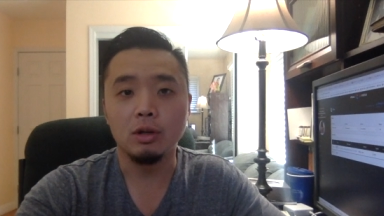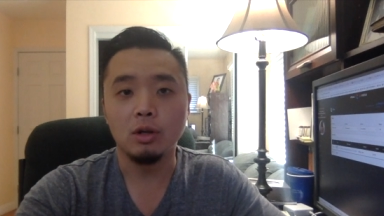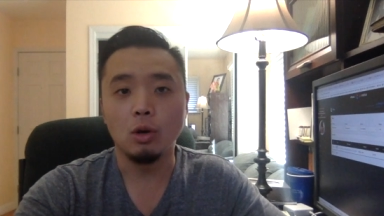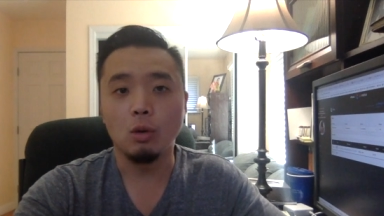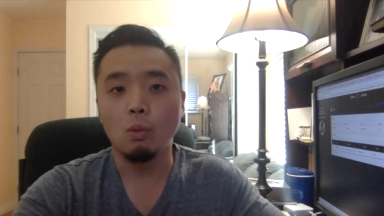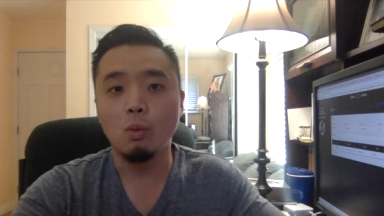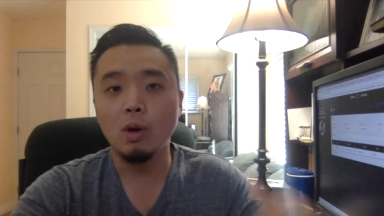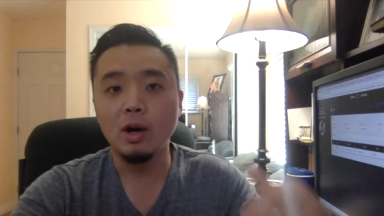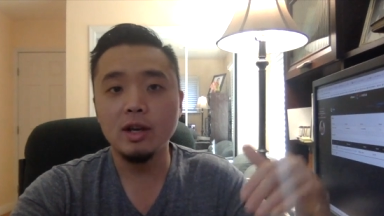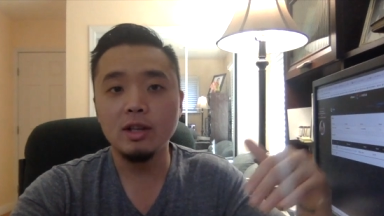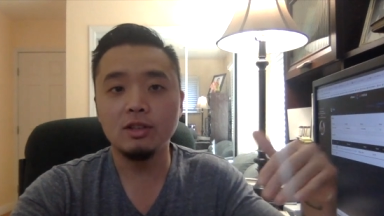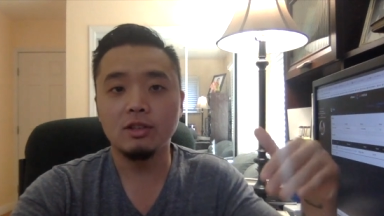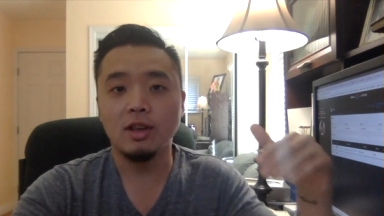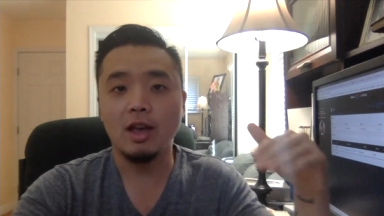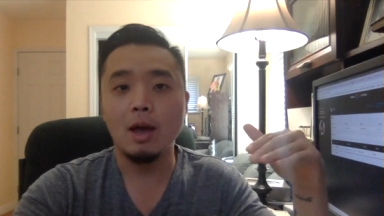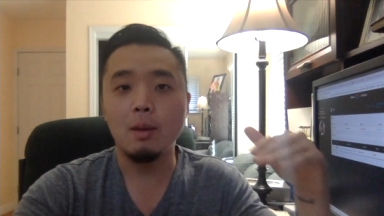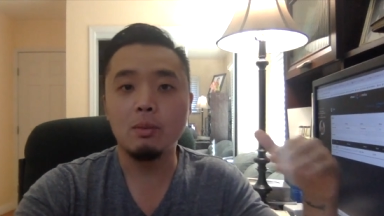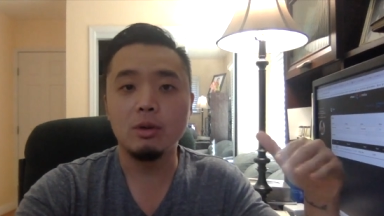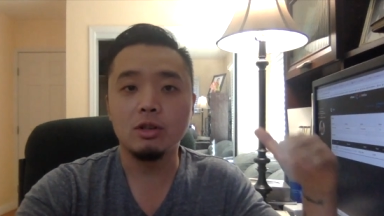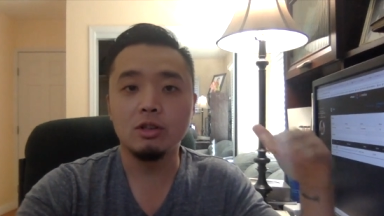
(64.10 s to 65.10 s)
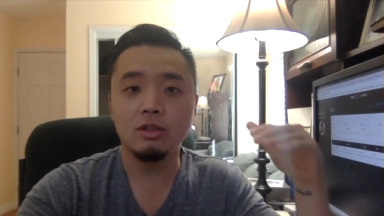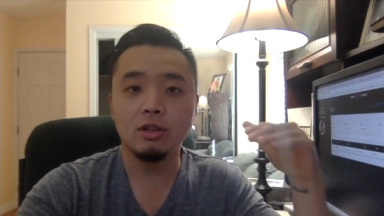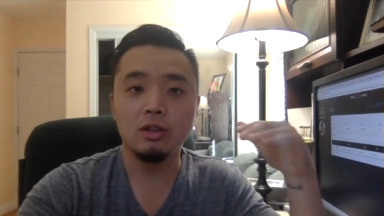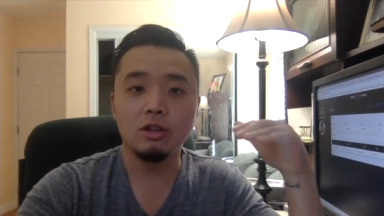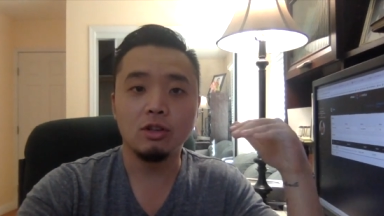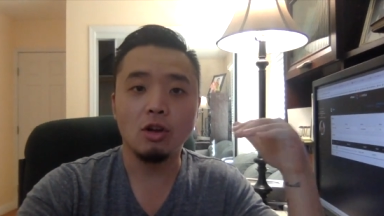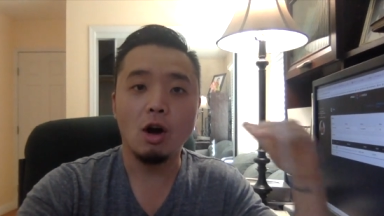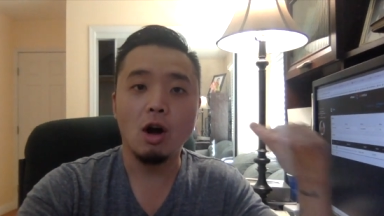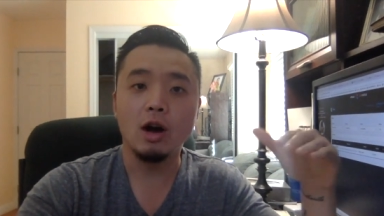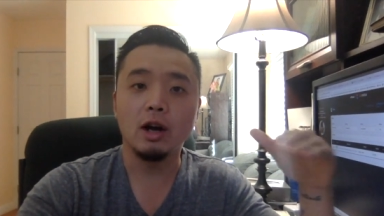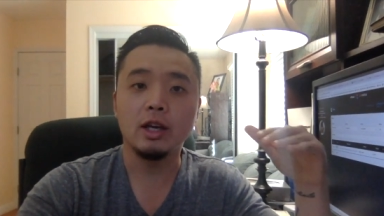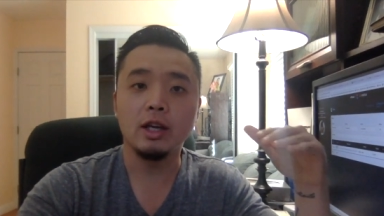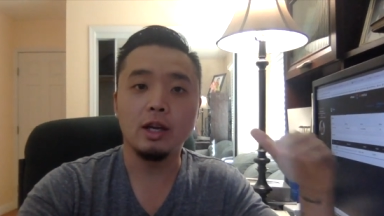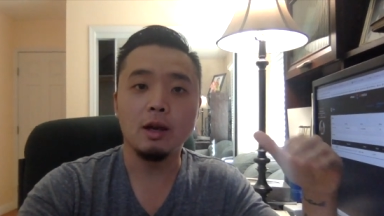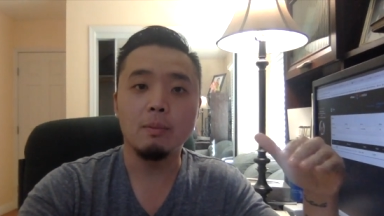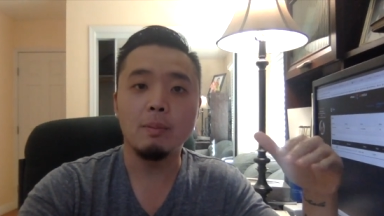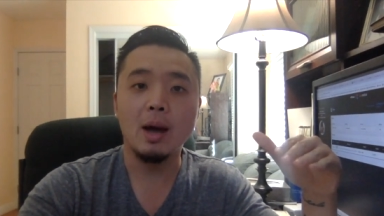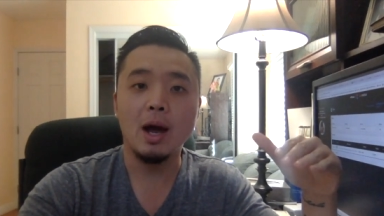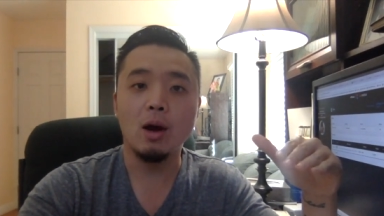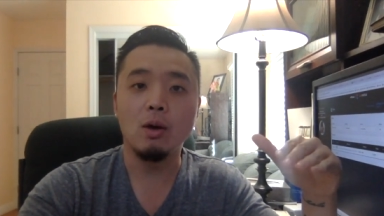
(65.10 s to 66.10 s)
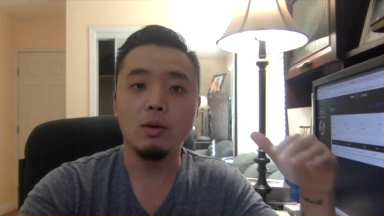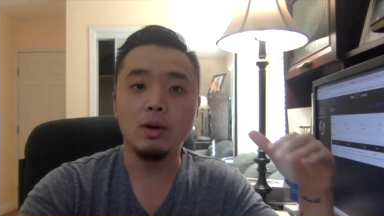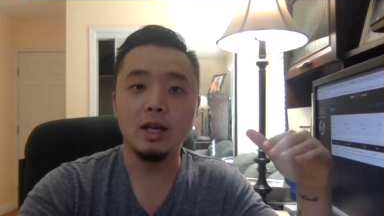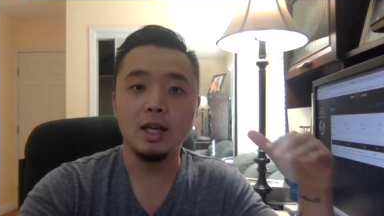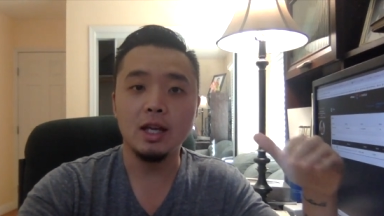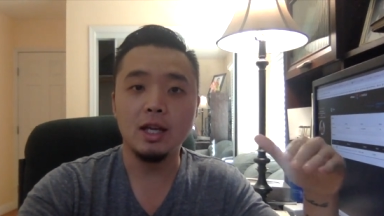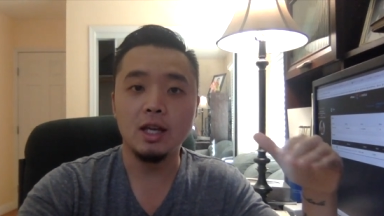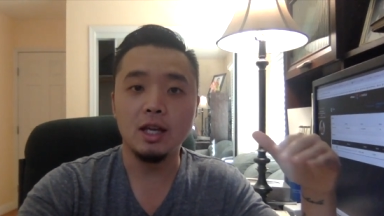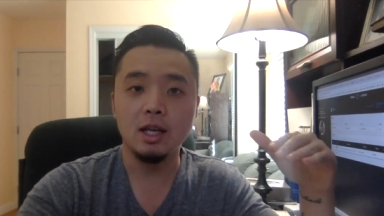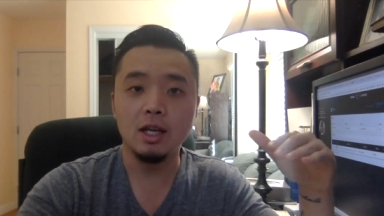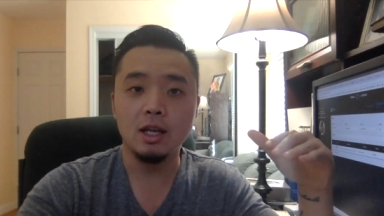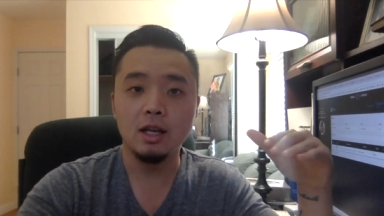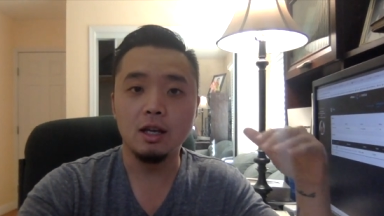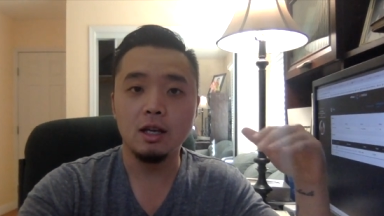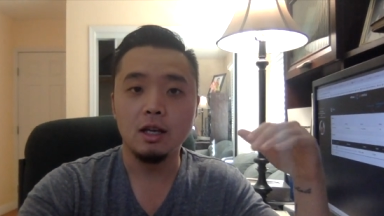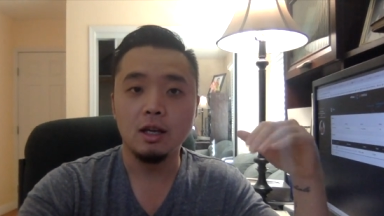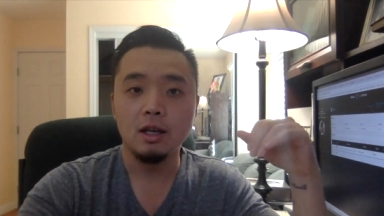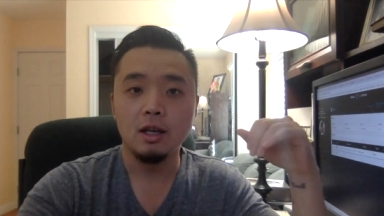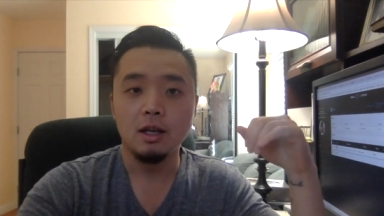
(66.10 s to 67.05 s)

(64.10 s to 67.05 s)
you know, what is Emerson talking about in